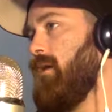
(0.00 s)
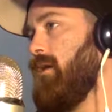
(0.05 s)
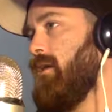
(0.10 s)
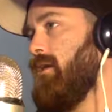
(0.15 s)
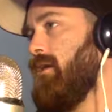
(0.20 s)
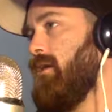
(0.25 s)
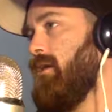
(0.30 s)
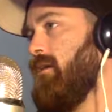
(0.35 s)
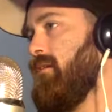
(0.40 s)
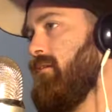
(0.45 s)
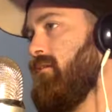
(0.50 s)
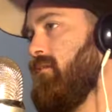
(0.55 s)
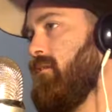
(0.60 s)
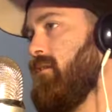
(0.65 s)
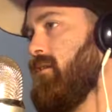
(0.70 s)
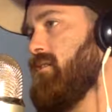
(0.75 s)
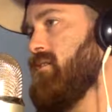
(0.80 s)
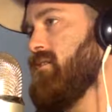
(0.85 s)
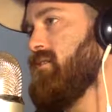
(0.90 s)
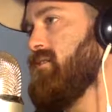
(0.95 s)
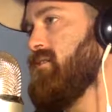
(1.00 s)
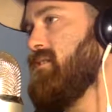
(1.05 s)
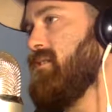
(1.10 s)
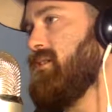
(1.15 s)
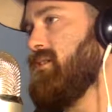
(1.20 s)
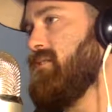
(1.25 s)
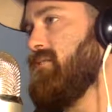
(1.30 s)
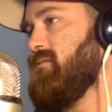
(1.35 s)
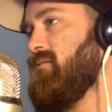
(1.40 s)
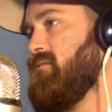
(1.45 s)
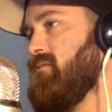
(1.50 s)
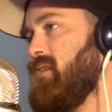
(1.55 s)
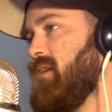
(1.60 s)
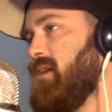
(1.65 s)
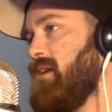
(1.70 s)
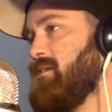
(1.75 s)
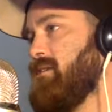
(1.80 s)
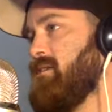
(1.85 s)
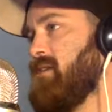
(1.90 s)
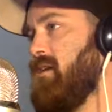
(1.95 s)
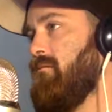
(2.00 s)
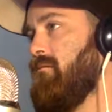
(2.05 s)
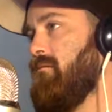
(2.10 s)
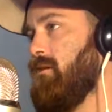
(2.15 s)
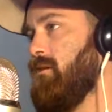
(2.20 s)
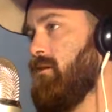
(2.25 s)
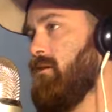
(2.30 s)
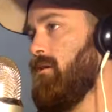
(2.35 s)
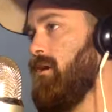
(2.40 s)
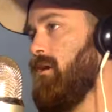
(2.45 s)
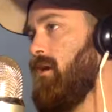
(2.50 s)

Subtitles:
and he has lost 6 of his last 7.